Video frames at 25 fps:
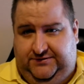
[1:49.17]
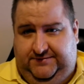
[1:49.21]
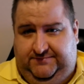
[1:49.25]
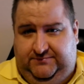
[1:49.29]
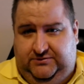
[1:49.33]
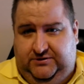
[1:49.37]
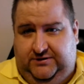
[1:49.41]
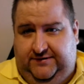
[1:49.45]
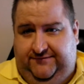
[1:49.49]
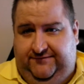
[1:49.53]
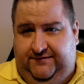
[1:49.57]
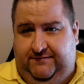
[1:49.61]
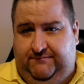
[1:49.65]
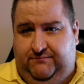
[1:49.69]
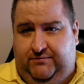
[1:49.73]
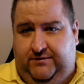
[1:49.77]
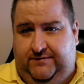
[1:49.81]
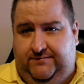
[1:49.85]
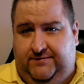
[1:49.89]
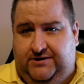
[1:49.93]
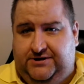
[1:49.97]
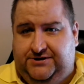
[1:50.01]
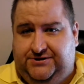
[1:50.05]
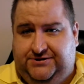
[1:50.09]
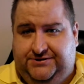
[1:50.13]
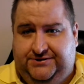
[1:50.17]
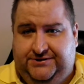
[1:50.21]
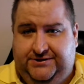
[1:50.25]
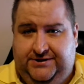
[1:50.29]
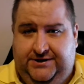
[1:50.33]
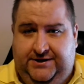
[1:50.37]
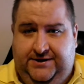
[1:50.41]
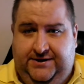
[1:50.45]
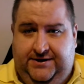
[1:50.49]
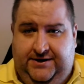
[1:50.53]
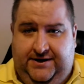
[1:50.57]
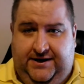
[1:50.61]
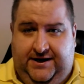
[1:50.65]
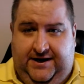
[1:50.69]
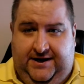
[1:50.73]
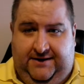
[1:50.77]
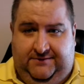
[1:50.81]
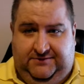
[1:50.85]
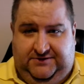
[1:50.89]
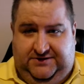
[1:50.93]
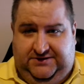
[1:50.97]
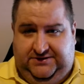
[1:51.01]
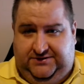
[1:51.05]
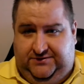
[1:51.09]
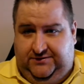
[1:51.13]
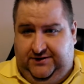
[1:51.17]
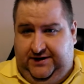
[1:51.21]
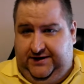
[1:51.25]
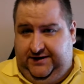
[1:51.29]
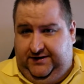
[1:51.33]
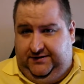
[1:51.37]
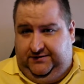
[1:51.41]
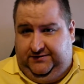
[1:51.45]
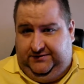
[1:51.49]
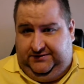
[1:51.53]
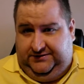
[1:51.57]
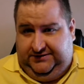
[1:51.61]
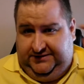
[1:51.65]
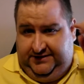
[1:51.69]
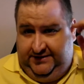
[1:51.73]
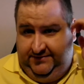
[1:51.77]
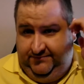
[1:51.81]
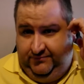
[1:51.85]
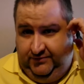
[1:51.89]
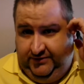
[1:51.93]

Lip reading: drive in pretty much, which is great. Hold on a second,